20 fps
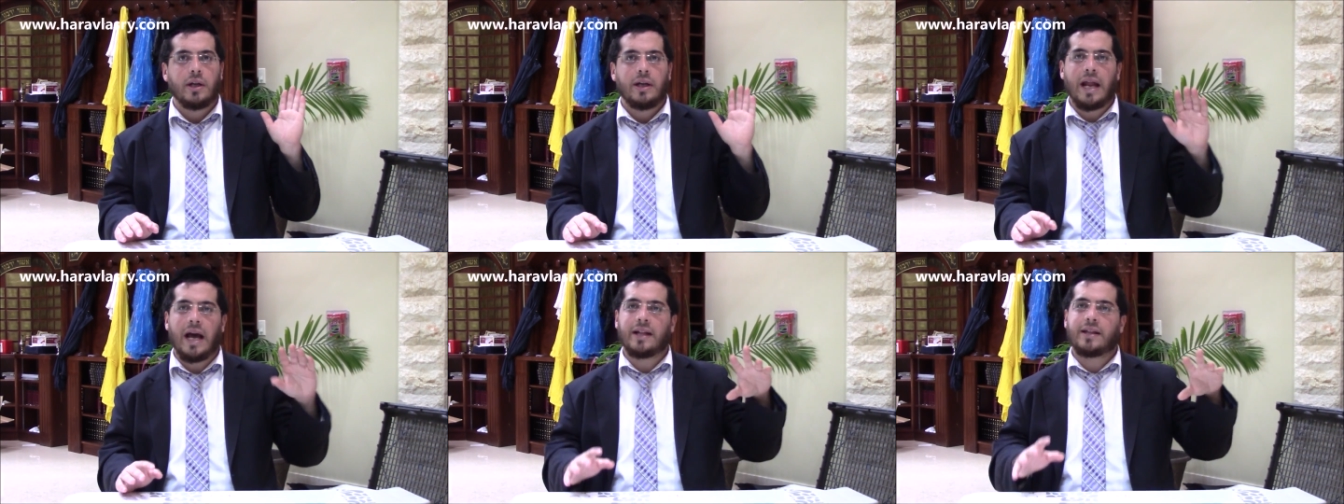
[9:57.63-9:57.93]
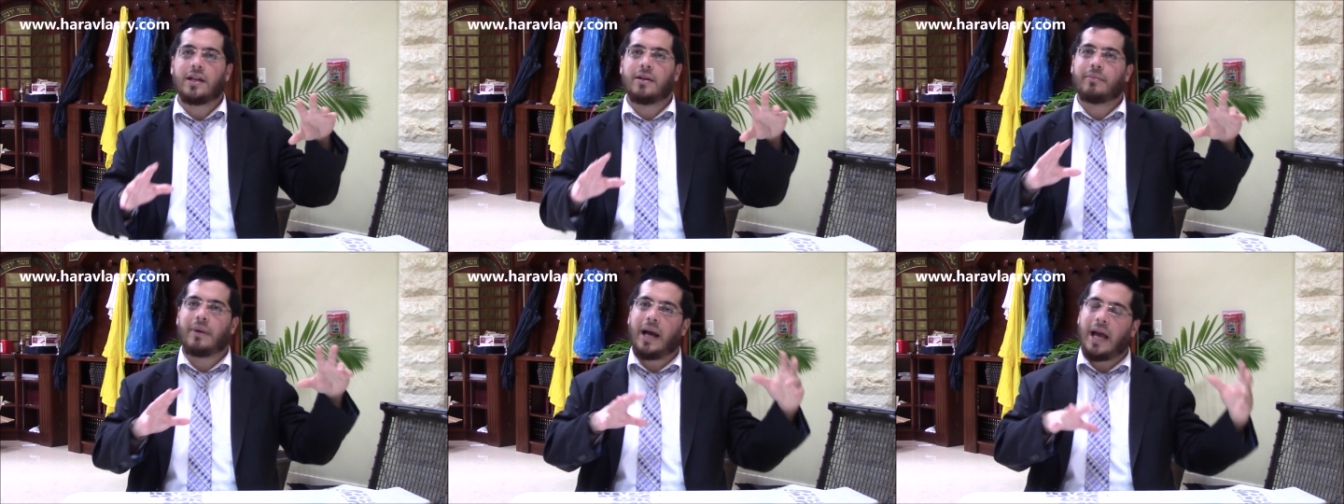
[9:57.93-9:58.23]

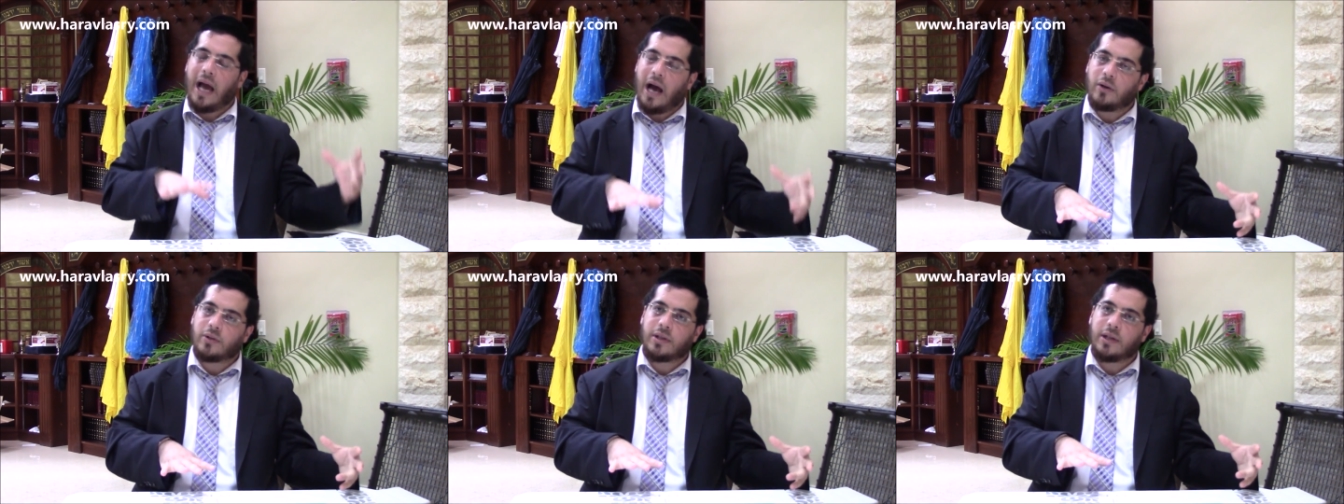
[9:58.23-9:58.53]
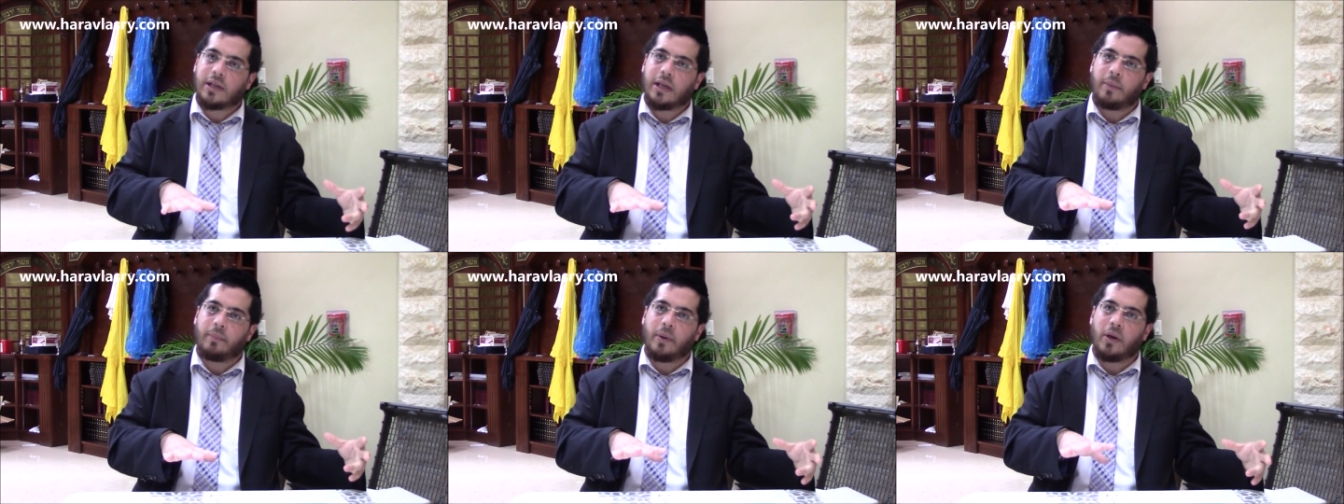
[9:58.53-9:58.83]
Not in my house
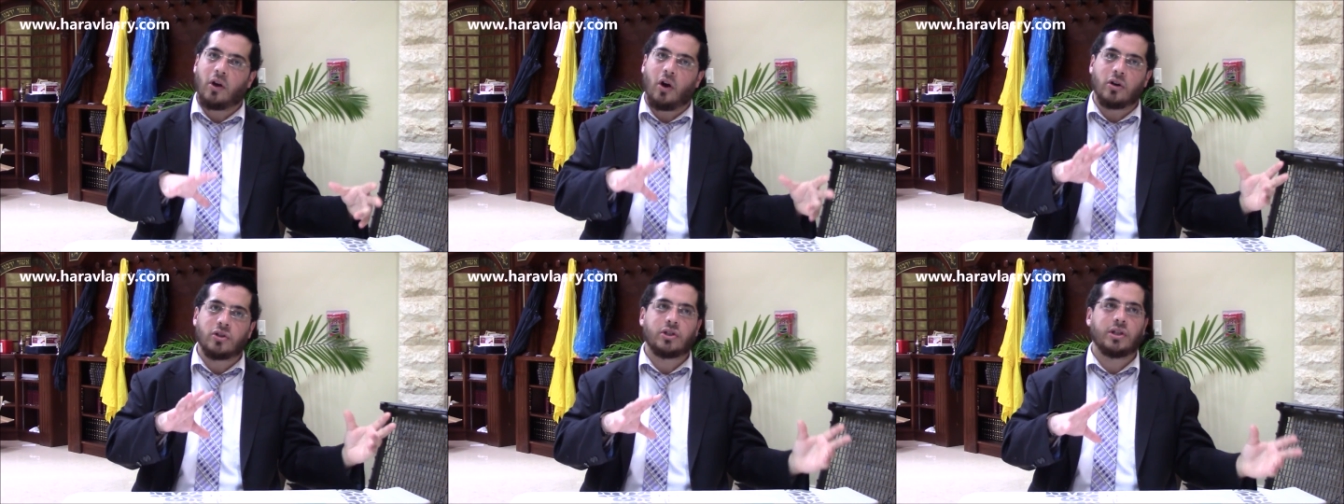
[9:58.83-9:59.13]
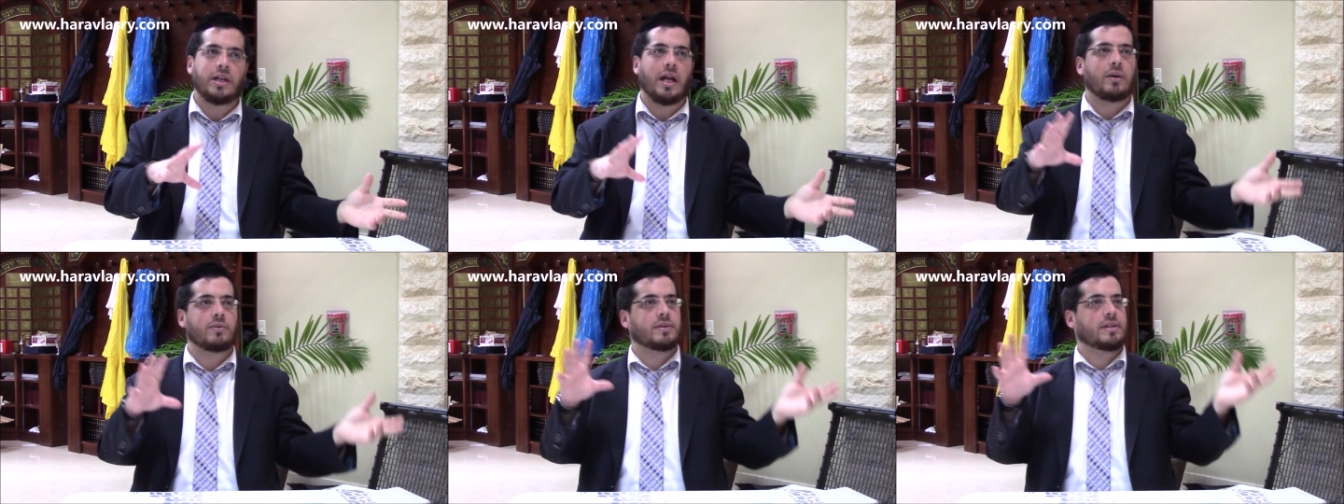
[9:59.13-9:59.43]
I'm keeping
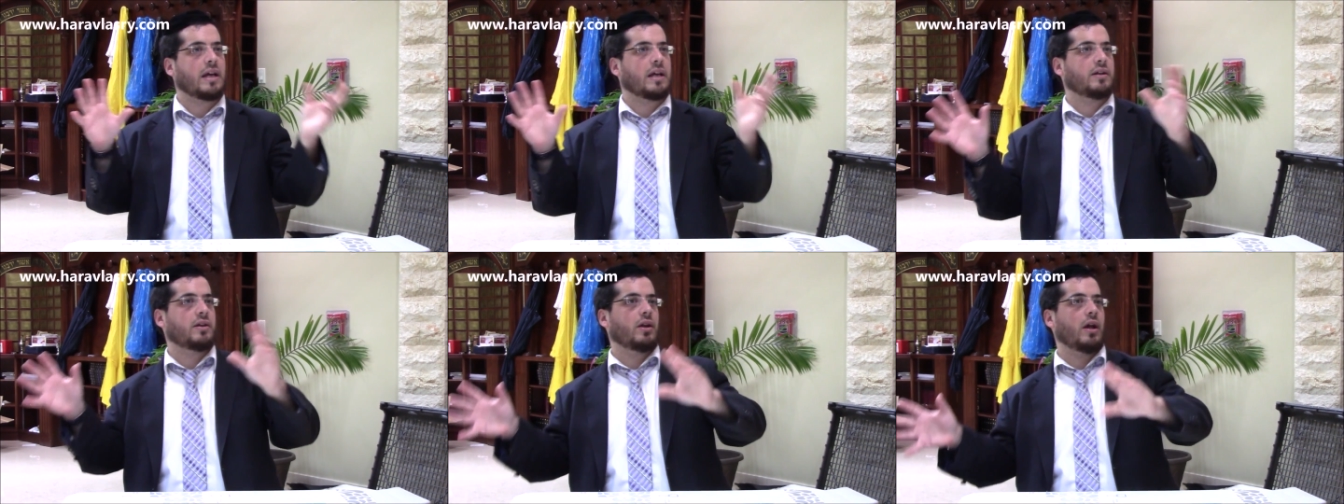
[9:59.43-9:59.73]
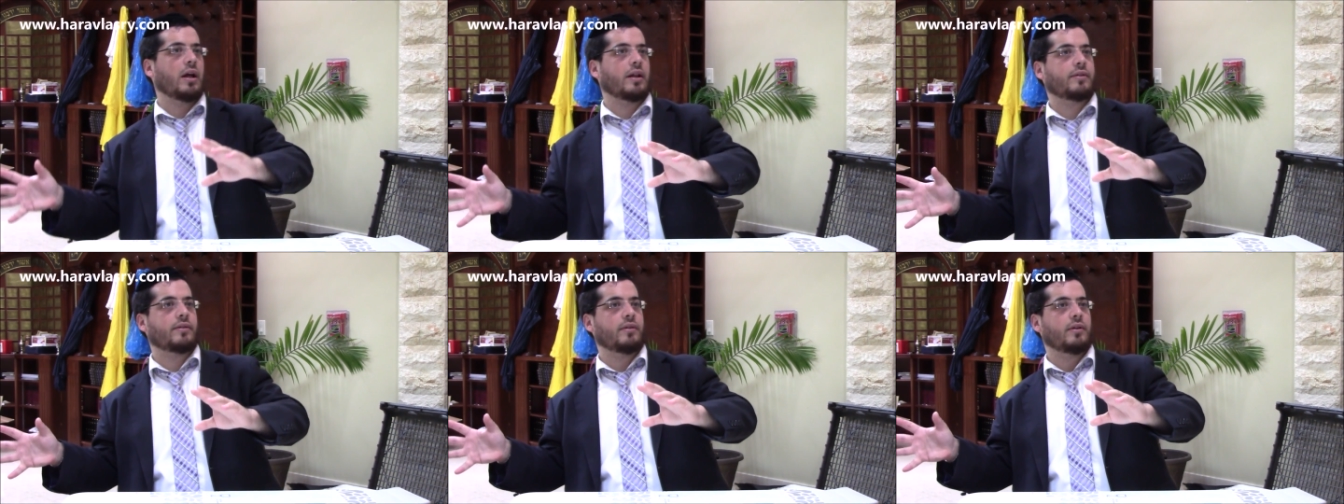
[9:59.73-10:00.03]
kosher and outside
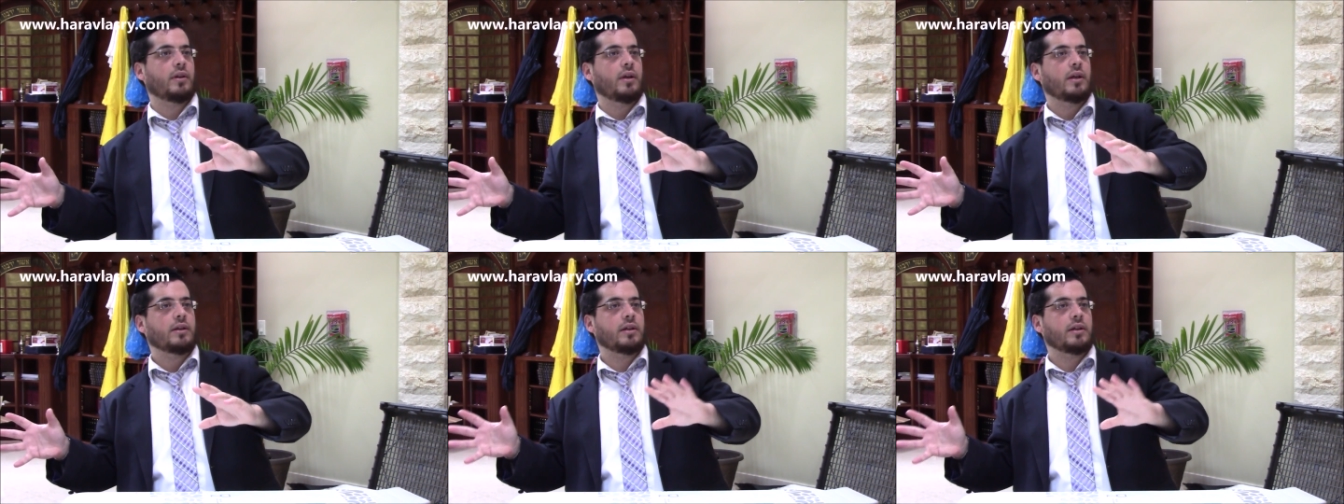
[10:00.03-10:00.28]
not.